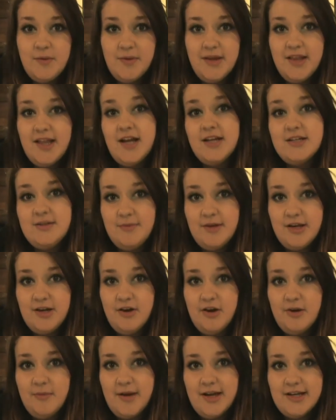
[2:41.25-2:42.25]
will actually be
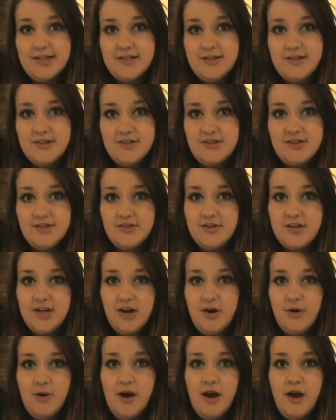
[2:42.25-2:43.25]
going back to the
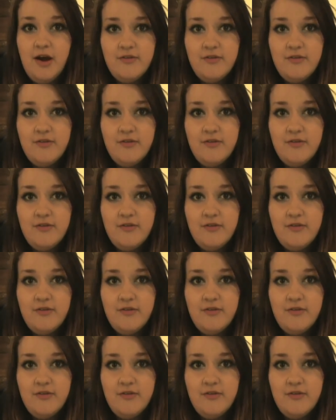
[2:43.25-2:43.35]
studio